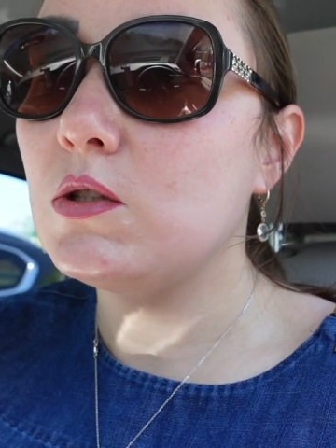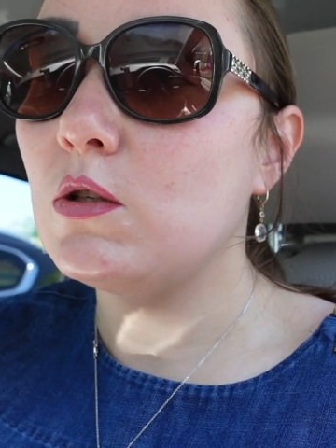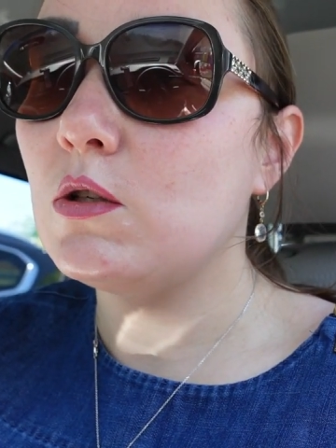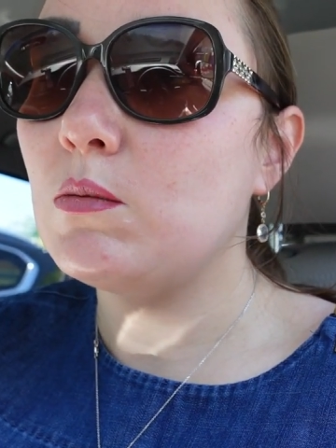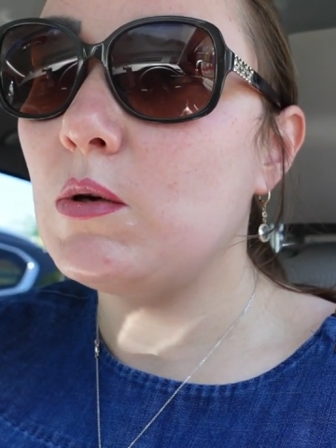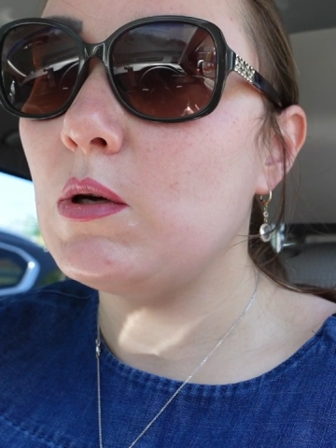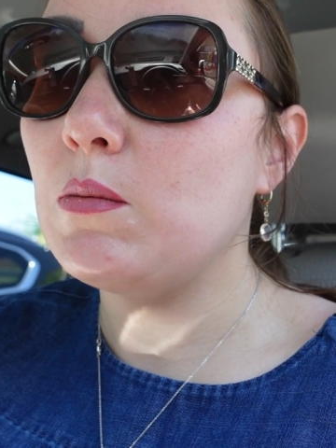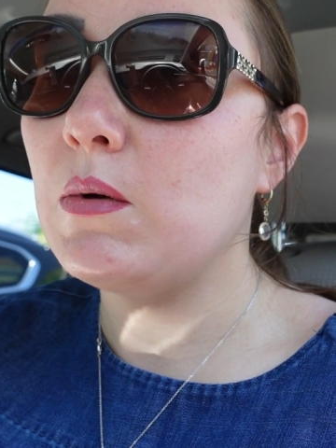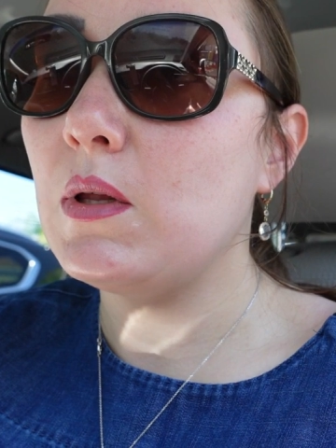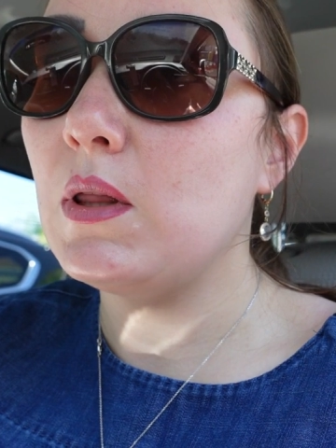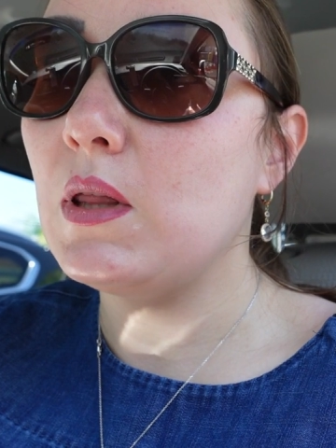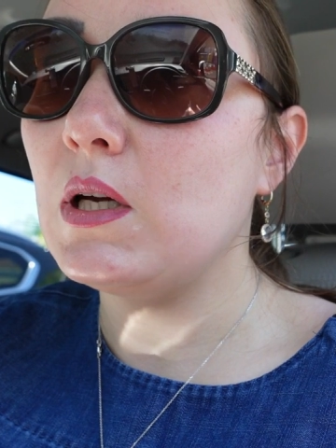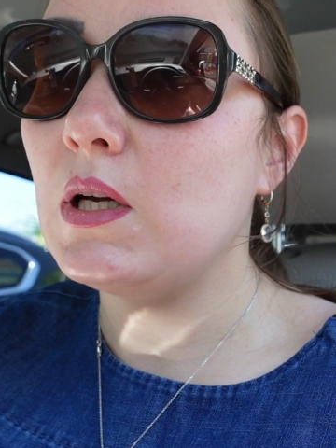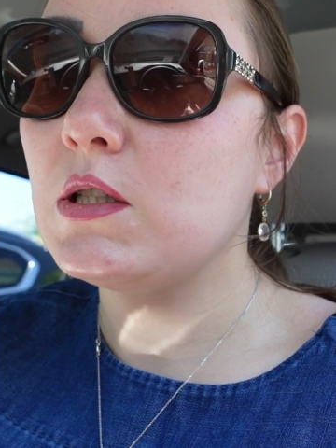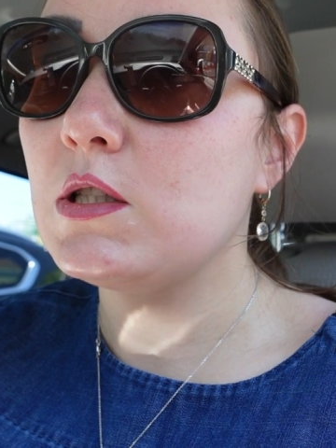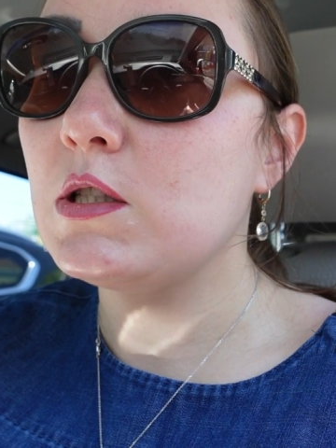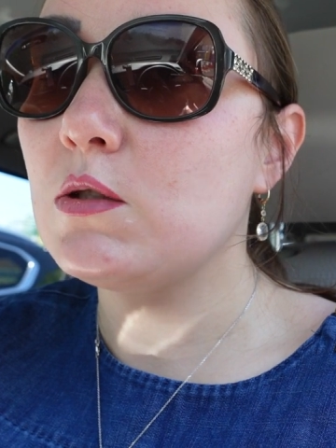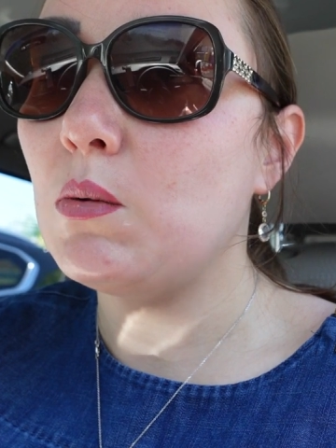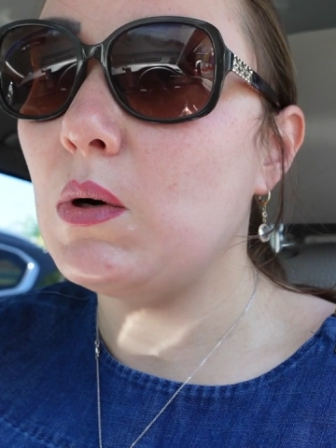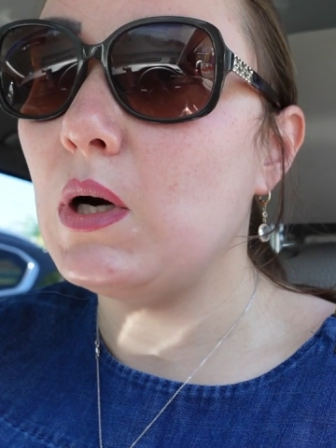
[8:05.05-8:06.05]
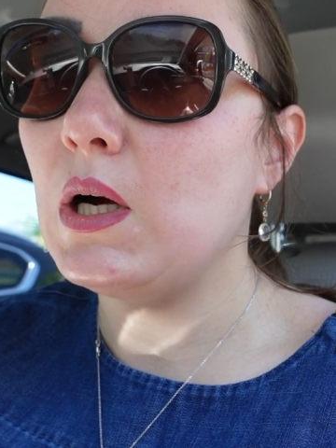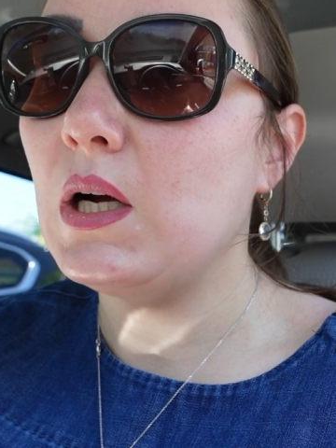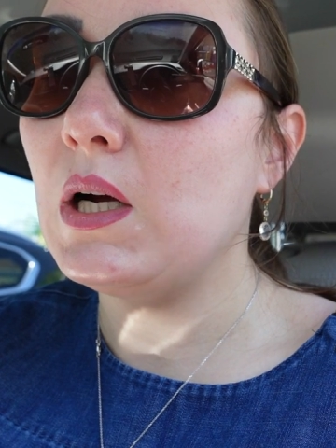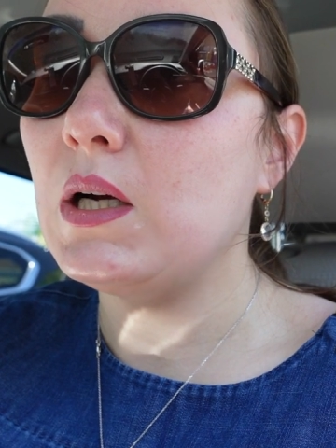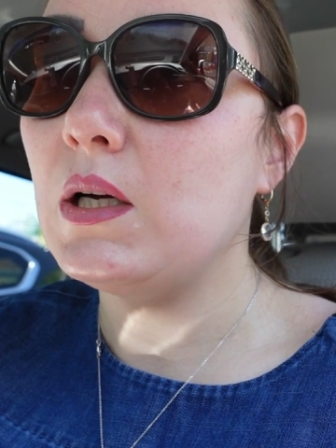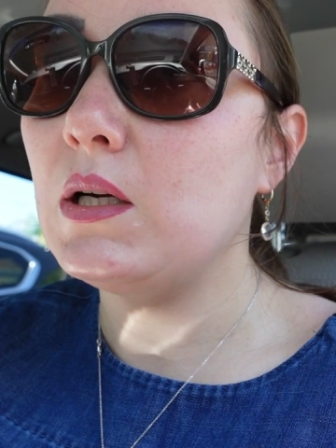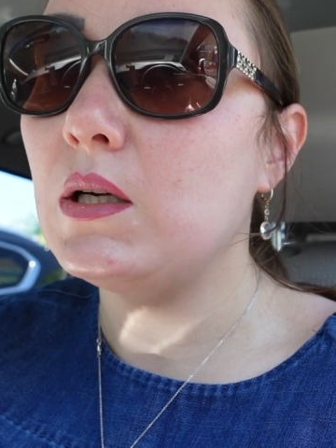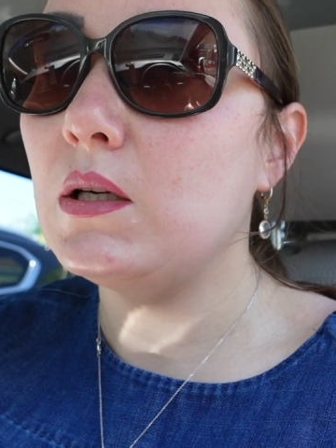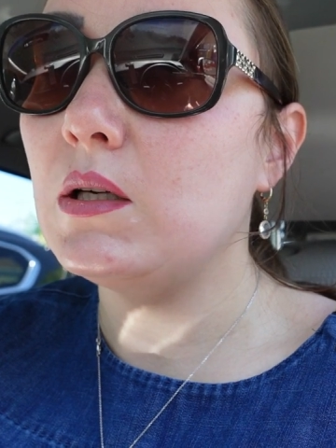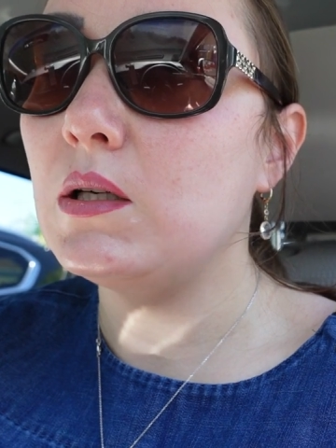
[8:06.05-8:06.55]
so maybe that's
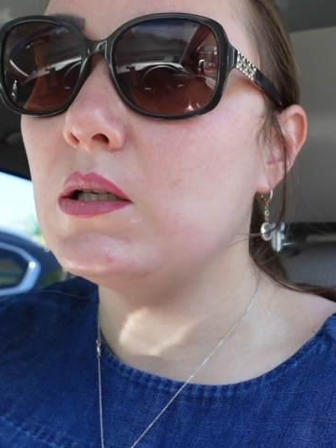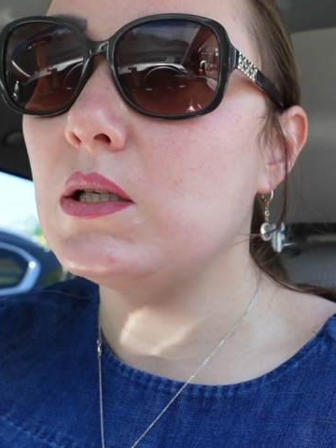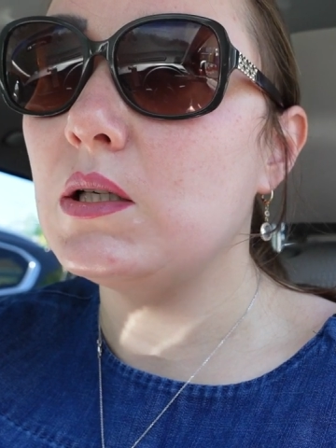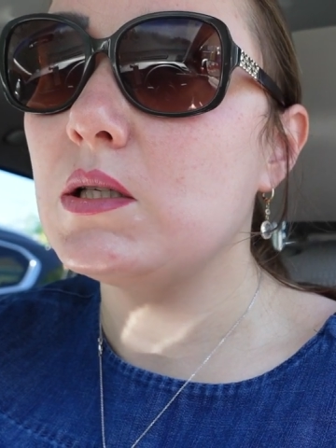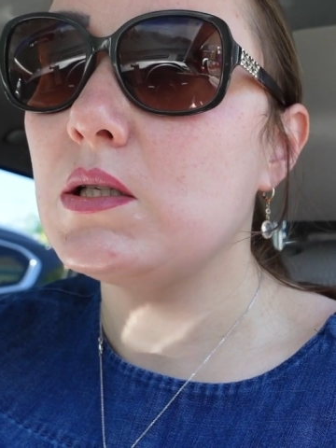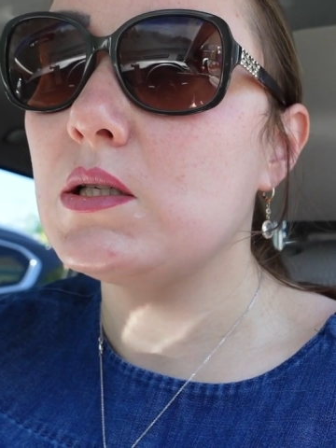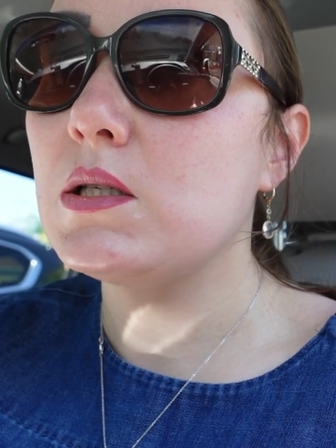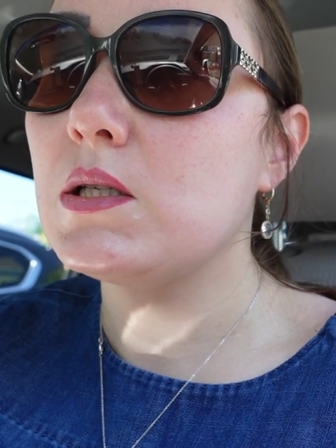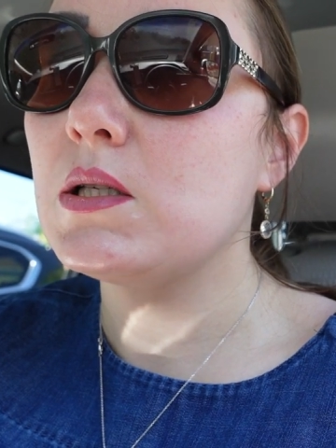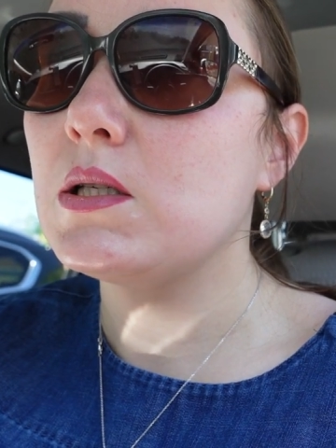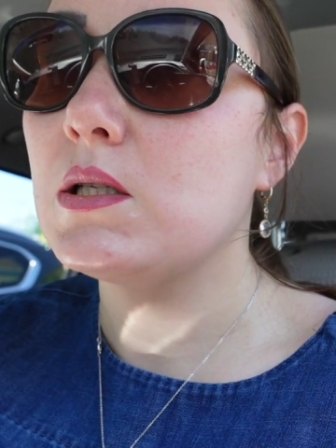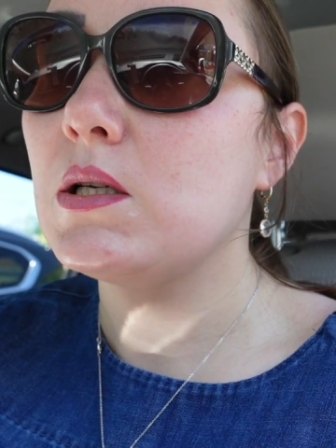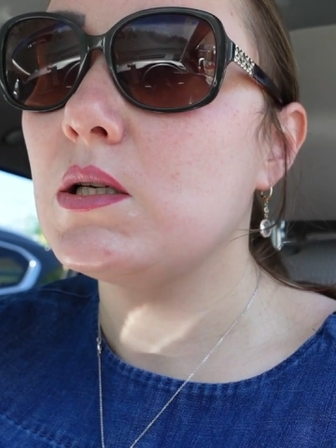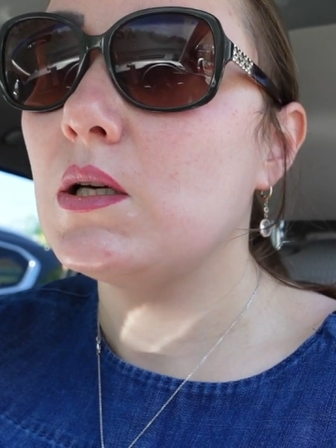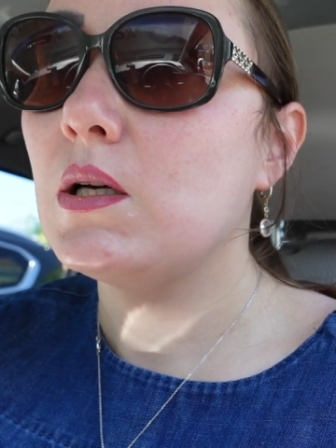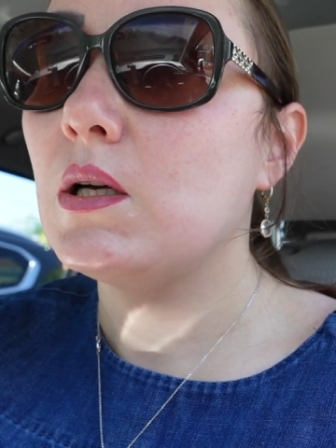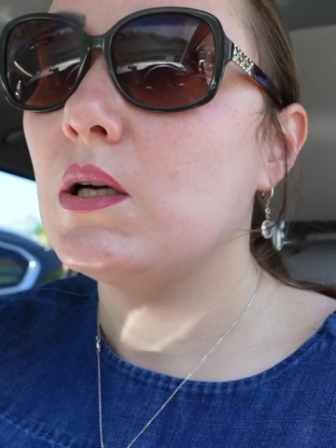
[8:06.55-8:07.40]
why it's